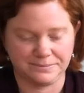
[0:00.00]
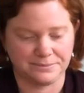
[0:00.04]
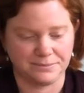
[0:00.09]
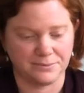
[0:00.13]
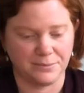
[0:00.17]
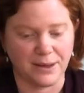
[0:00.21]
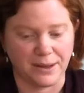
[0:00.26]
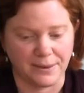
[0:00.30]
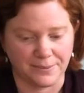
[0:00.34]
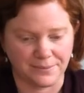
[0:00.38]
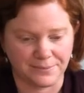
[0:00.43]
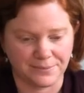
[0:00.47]

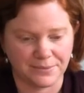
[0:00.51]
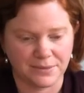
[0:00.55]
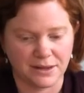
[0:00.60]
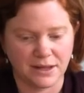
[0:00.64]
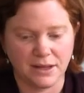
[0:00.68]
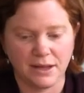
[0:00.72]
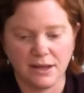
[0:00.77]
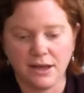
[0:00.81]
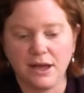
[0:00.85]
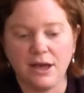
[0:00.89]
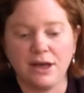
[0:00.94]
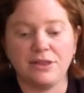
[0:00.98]
Well,
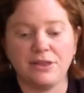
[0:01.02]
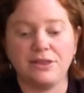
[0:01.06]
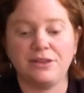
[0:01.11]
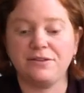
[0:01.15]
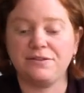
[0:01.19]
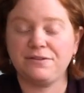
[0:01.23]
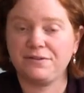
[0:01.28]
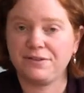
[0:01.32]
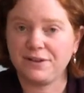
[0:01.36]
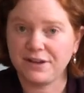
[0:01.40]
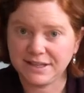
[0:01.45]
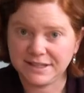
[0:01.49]
the
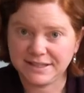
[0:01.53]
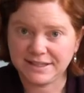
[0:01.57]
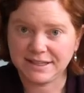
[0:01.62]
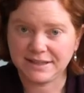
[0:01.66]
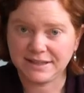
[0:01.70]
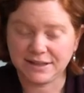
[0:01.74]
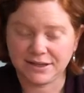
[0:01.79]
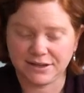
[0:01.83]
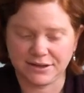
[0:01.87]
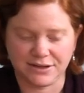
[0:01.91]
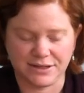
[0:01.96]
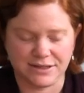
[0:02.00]
first thing
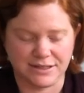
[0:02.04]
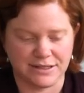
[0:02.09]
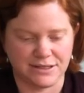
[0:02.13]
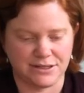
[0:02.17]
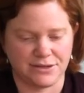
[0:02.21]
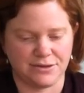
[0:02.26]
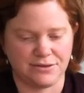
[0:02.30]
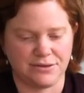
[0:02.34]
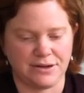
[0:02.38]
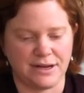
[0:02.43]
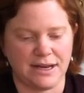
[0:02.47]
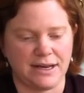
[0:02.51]
that goes into
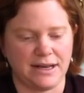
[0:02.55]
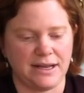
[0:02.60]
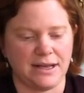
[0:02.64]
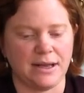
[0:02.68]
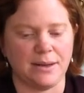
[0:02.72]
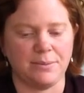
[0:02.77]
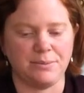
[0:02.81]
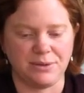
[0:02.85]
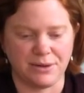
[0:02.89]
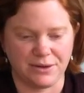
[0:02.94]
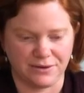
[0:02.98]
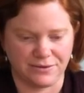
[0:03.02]
creating a
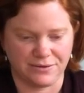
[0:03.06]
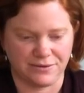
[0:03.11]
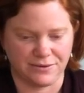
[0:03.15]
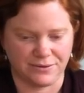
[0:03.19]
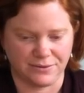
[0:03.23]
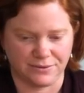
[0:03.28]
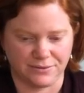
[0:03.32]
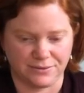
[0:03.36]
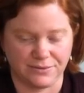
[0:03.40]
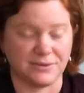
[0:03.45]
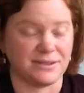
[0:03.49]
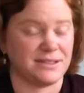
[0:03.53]

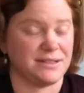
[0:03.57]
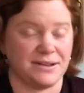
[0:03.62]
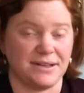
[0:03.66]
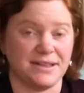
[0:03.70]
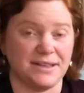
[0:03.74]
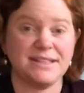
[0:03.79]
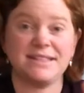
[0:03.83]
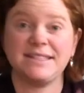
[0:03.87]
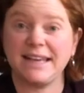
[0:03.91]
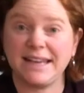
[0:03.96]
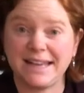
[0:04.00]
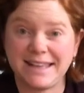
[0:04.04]
beautiful, the
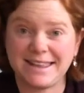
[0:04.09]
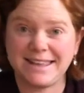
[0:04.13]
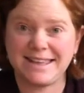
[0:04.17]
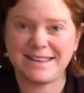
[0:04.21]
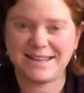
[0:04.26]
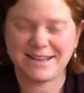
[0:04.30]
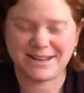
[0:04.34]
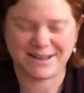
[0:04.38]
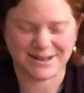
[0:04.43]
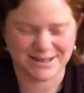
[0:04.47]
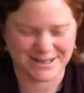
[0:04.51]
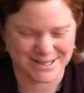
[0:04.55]
second thing
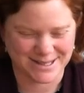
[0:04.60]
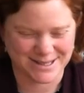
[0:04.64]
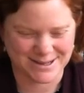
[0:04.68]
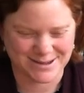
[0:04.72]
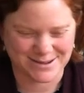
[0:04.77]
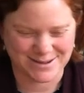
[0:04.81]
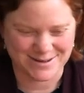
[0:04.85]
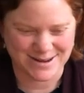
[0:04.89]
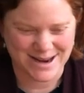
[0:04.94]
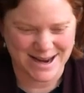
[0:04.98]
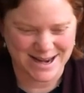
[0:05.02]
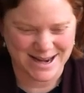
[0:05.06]
that goes into
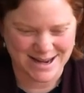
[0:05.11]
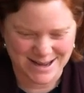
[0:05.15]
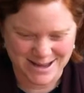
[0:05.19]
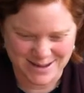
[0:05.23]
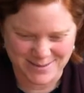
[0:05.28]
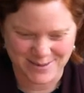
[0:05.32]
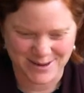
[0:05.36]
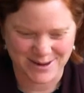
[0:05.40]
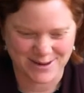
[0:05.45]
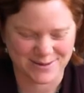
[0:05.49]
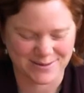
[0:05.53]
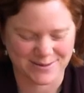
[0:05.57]
creating a
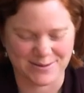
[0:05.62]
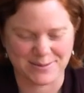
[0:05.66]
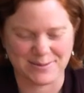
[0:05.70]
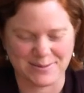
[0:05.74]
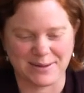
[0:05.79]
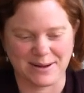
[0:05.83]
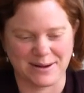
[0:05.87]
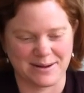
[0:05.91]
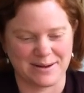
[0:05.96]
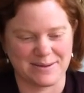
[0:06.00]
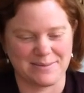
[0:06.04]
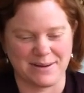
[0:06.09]
beautiful
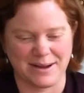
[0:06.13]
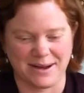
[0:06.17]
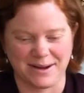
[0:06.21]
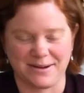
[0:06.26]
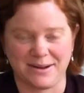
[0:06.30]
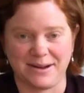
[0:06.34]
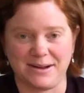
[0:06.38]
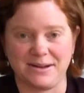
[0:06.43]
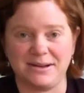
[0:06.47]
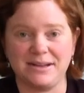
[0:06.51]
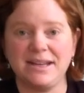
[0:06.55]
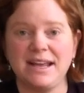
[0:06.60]
blurry
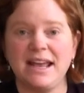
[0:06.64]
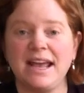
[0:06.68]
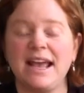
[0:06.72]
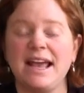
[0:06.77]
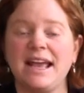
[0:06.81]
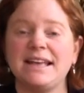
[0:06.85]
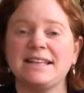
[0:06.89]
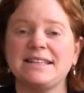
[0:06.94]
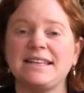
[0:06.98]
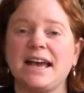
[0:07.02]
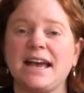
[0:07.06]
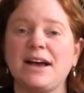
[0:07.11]
background
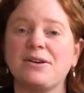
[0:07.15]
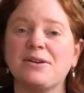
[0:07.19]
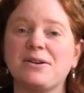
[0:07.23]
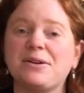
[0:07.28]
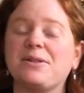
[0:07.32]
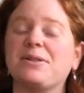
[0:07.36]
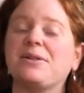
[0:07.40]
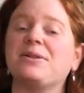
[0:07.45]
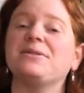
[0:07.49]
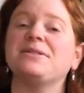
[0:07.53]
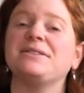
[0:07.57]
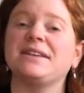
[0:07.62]
is how
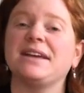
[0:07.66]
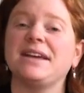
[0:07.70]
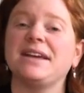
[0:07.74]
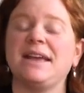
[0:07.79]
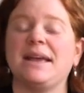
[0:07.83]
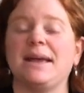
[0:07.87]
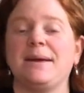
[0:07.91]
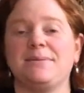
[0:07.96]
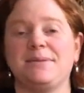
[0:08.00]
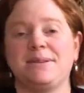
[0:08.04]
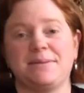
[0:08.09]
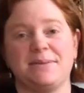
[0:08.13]
close I
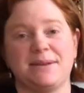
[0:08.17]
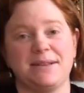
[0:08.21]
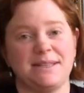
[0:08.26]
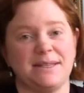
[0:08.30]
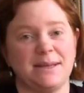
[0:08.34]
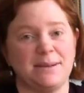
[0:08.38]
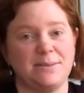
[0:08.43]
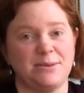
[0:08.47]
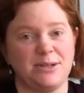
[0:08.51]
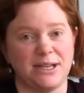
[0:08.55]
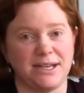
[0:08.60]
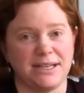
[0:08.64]
am to my
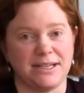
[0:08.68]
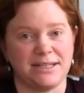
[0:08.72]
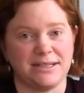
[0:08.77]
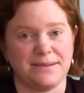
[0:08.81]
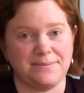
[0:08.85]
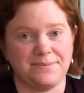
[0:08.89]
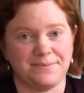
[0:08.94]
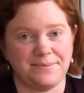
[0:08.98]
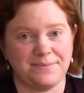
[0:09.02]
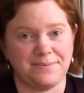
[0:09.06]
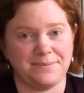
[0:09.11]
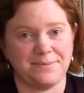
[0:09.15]
subject.
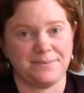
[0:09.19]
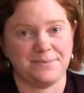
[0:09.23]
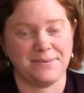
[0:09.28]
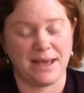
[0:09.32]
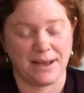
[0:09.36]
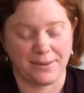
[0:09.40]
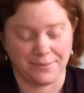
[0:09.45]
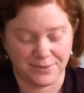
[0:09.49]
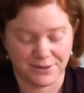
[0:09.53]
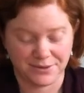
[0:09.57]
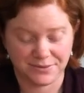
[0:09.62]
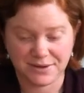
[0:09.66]
Now,
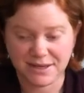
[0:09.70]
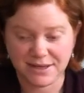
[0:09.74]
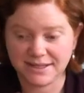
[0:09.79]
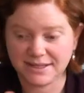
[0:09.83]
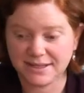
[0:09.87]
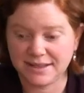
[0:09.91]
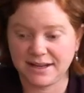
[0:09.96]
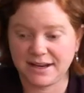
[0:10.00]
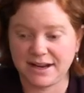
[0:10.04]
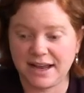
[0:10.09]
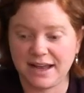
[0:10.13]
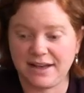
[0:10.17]
the reason
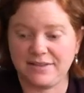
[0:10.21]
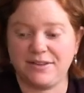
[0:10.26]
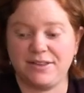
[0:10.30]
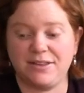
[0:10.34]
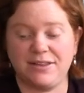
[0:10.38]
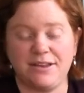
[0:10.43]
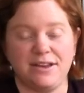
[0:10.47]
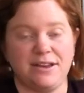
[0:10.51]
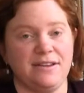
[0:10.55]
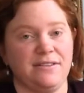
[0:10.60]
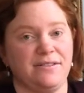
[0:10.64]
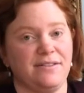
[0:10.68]
that I have a
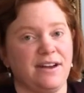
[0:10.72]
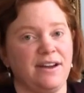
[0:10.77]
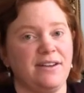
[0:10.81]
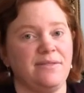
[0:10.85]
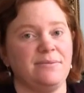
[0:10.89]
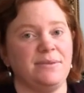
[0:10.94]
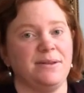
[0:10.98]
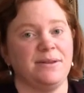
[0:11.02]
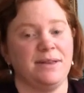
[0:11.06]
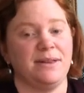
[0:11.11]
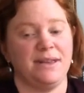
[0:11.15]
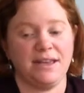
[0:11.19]

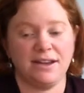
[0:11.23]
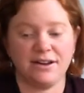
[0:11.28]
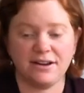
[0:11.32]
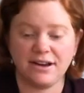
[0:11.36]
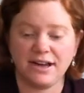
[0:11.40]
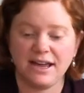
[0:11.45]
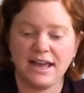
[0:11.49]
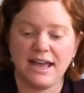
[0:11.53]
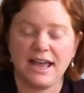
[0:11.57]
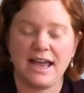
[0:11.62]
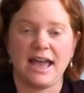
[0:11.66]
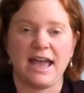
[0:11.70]
35mm here
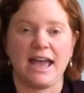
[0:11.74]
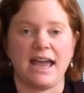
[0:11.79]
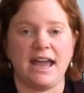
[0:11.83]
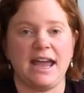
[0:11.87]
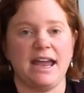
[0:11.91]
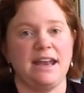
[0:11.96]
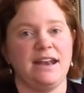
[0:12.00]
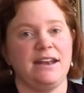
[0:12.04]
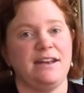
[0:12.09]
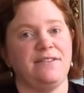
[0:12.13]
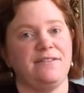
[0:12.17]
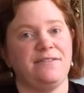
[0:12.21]

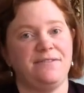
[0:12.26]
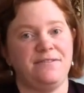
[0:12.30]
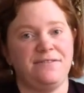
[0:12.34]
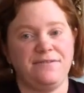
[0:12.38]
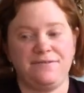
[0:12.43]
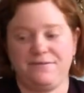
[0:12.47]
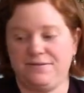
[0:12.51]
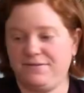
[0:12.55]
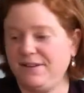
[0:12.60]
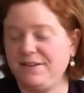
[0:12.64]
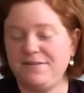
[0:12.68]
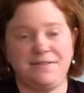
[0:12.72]
and a
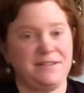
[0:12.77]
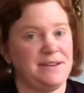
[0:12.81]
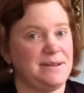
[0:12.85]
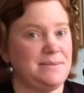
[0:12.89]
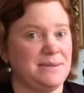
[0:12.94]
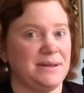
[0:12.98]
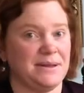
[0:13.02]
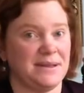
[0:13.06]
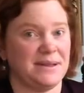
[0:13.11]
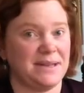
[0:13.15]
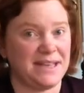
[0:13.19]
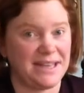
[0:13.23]

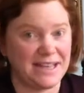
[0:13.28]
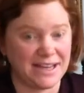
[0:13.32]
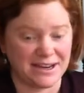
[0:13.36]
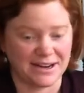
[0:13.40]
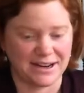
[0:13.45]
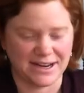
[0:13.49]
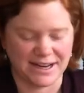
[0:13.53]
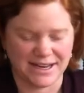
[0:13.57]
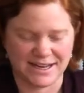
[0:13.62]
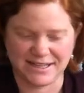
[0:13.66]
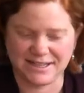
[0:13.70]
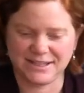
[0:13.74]
50mm here
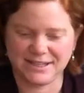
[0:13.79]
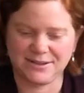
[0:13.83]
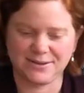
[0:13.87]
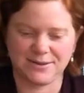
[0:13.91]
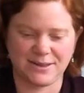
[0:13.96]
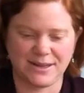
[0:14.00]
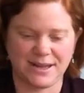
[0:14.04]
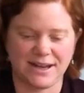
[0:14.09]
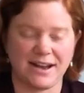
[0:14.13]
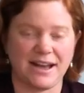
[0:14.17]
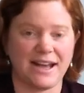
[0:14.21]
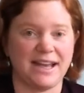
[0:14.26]
is so
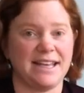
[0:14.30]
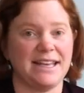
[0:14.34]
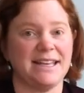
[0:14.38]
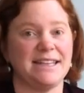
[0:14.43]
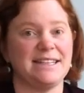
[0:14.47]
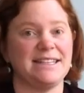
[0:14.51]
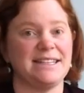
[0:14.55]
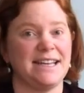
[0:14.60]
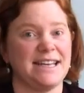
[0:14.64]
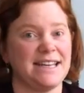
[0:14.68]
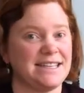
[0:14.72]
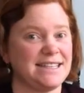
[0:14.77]
that I can
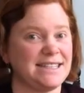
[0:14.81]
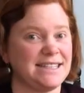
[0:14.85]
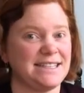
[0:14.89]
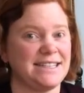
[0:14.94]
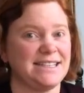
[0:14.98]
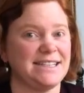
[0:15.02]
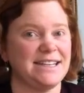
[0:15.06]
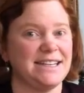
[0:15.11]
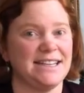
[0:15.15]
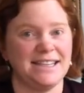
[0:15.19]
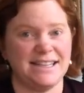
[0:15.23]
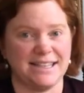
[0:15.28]
test
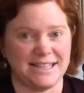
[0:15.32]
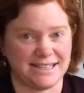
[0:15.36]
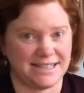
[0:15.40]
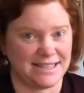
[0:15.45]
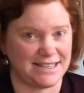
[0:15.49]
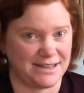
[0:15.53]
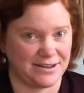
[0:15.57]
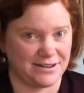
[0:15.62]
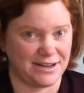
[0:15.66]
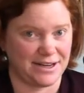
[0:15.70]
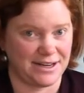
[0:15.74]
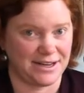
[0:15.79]
this
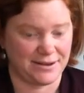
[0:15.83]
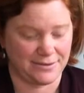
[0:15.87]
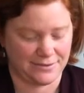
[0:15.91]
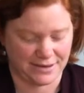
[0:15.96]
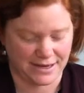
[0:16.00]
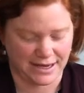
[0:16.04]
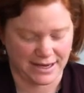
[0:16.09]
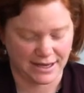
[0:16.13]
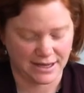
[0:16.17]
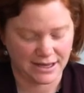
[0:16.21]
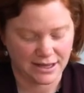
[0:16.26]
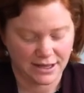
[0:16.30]
theory,
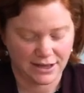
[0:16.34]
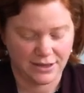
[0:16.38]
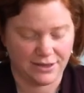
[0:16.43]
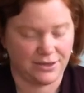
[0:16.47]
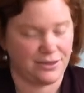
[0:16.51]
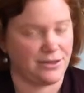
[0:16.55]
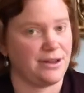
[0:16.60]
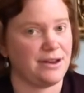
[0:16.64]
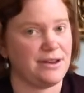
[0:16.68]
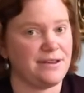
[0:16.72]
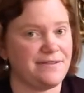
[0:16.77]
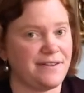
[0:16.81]
okay?
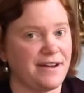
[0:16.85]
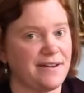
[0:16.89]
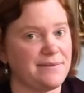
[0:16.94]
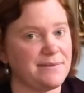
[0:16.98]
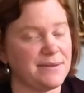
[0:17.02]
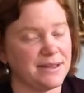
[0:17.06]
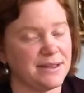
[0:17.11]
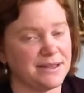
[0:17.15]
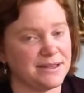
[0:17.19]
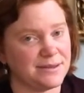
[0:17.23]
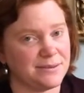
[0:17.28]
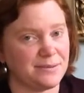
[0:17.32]

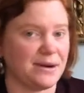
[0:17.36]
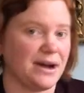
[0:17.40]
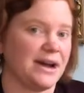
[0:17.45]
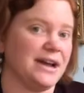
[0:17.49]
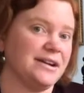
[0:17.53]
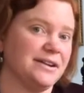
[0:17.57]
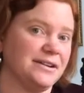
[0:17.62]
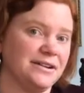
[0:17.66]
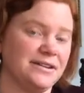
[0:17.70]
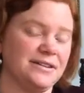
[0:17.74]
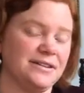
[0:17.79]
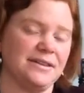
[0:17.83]
35mm is
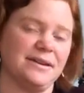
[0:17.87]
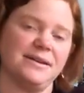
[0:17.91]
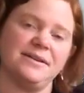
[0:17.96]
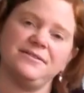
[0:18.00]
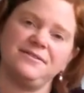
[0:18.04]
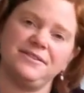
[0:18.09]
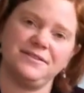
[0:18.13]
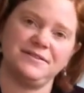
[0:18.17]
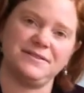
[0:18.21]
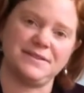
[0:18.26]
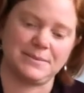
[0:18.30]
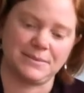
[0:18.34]
wider than a
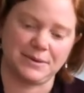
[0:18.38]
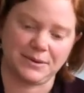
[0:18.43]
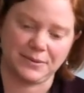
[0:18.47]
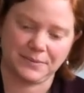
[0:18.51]
50mm.